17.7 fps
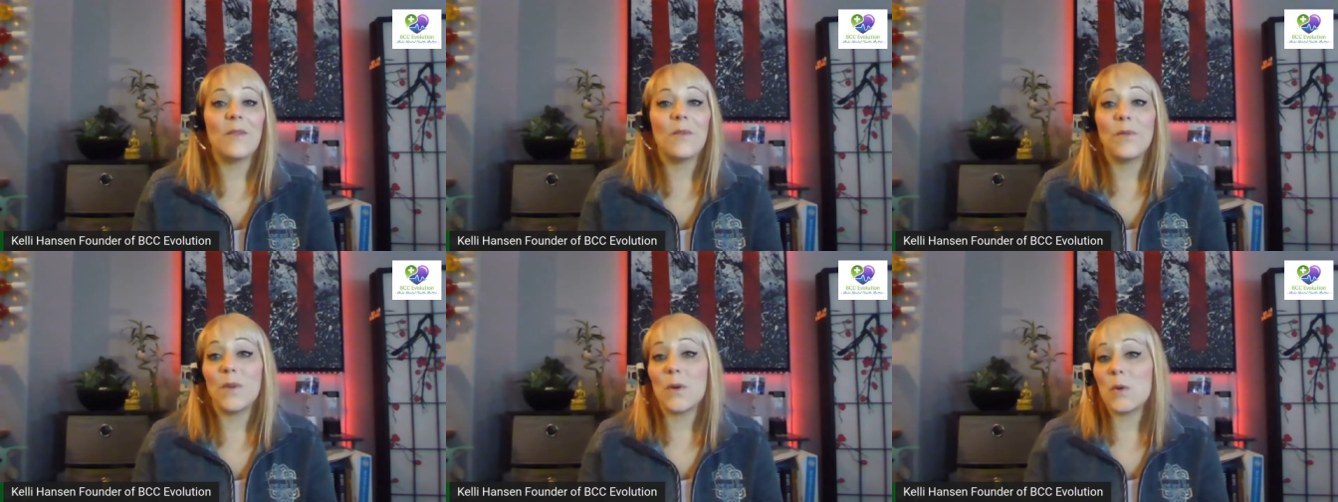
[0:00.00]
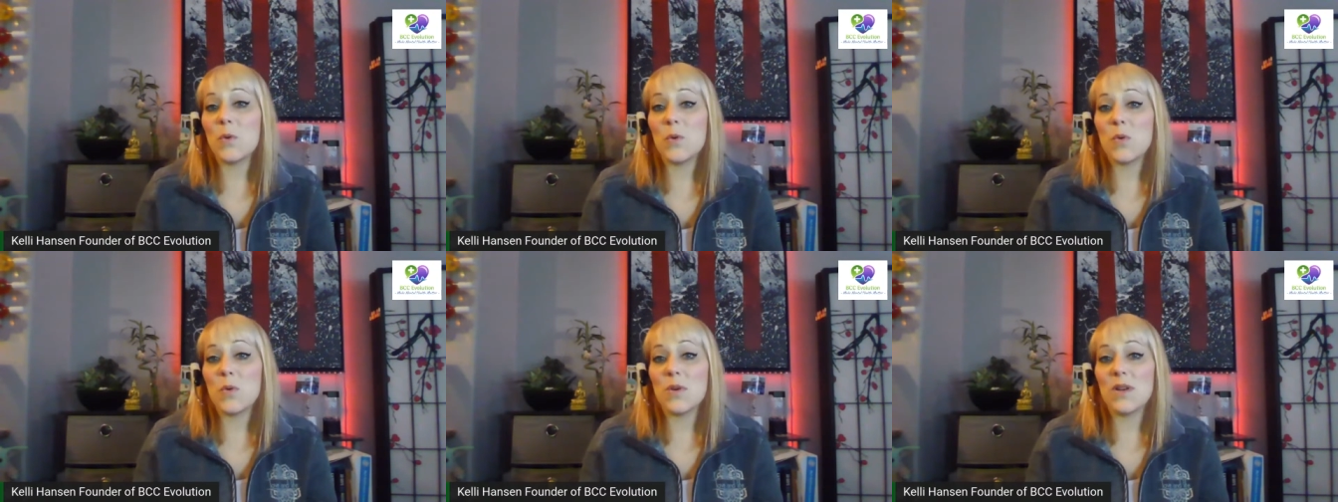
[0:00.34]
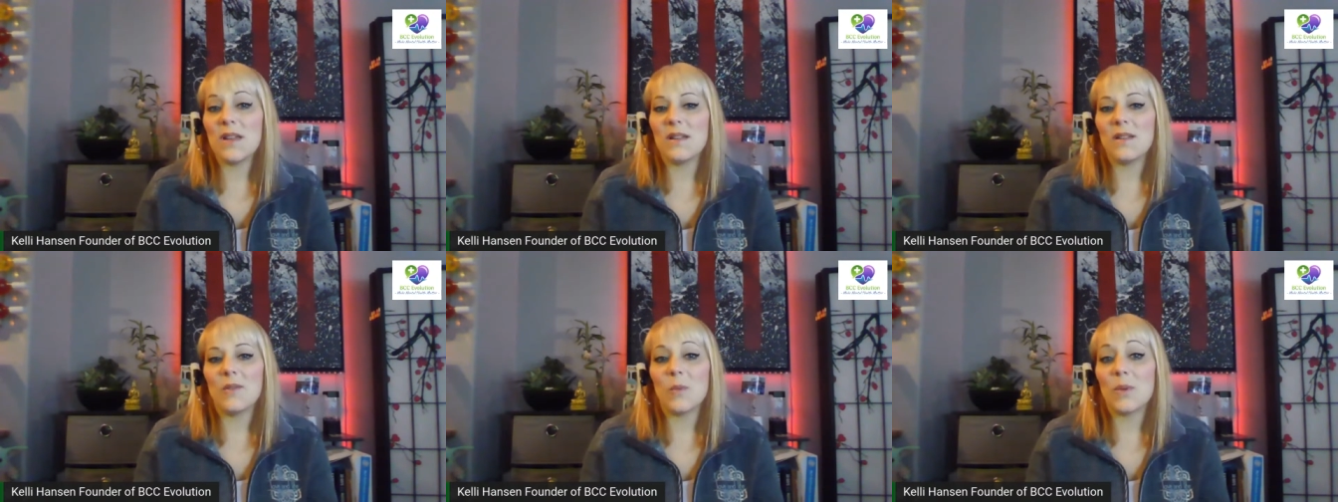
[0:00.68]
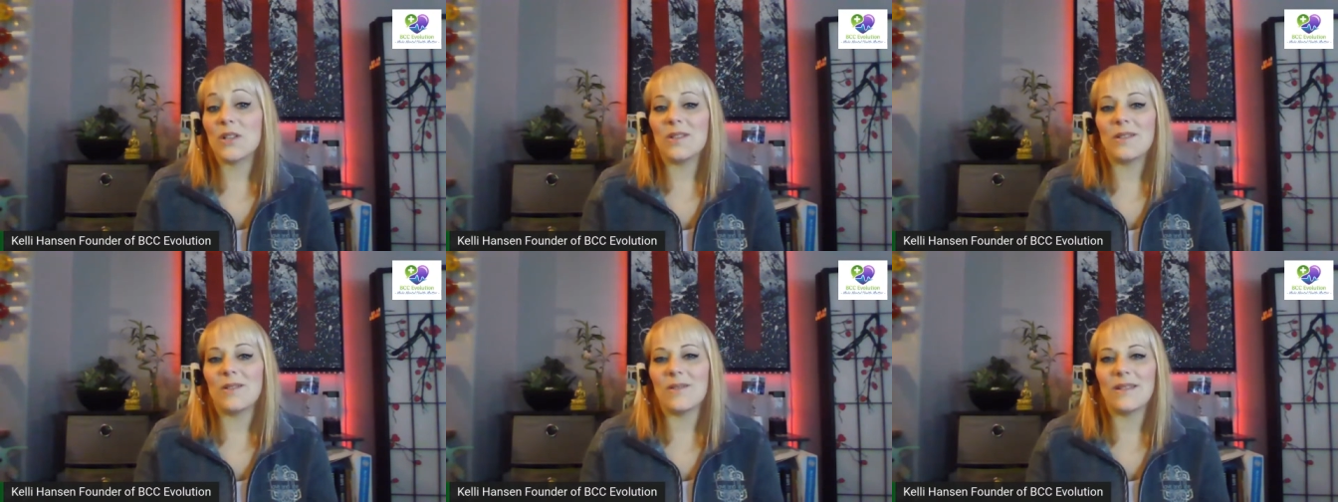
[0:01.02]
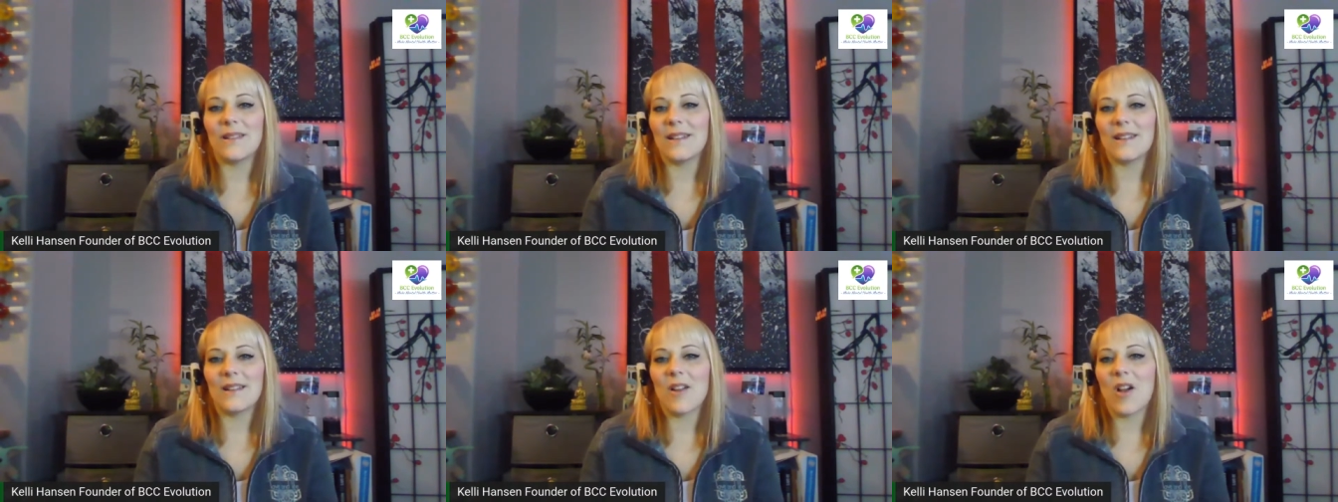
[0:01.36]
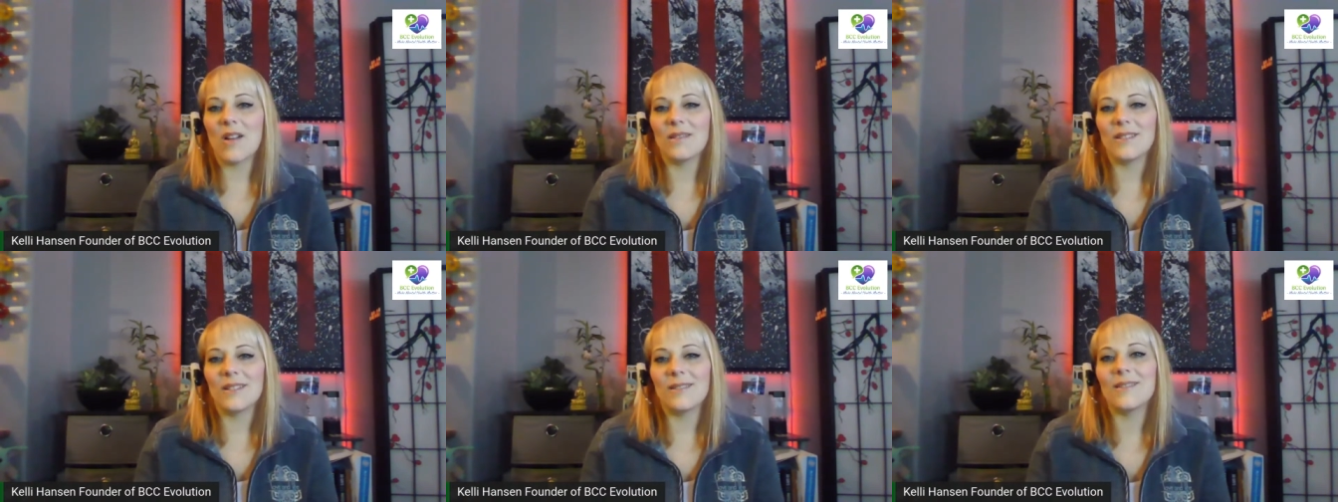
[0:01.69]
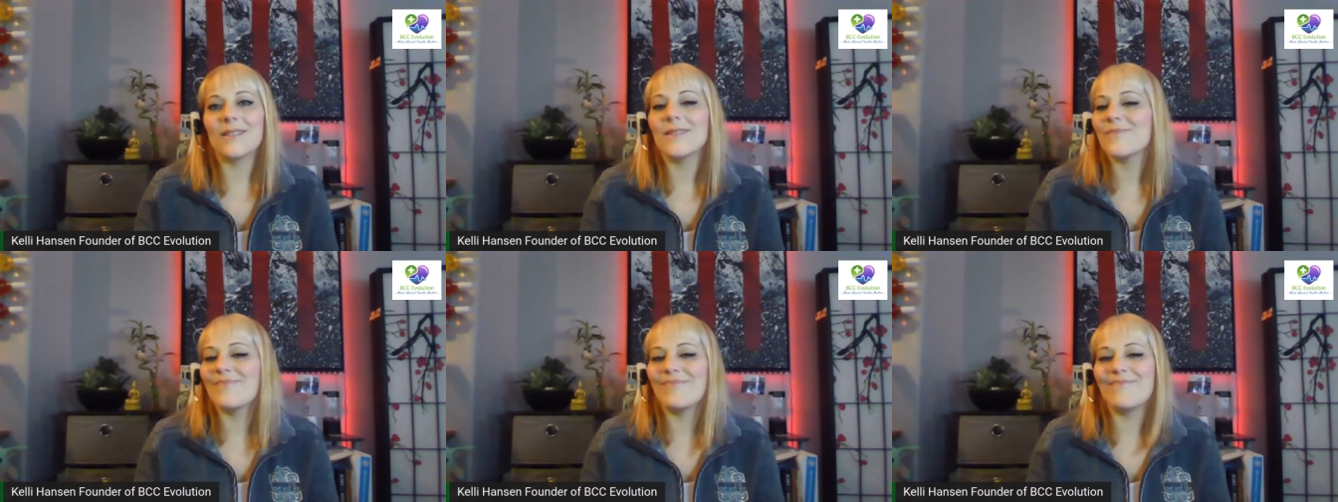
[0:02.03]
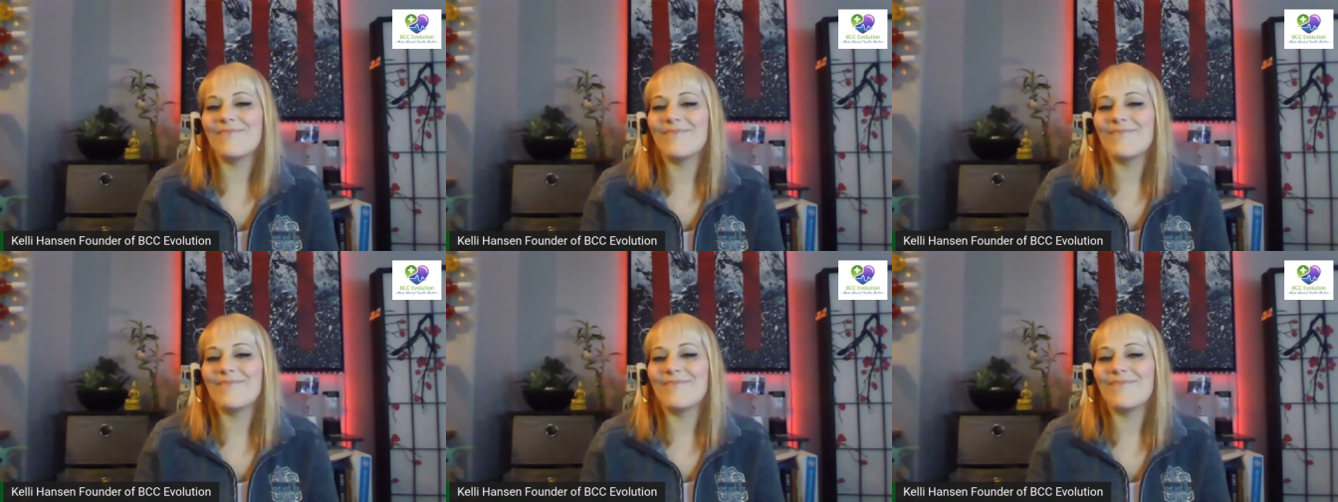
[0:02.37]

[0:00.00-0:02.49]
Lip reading: food, which you don't get at concerts,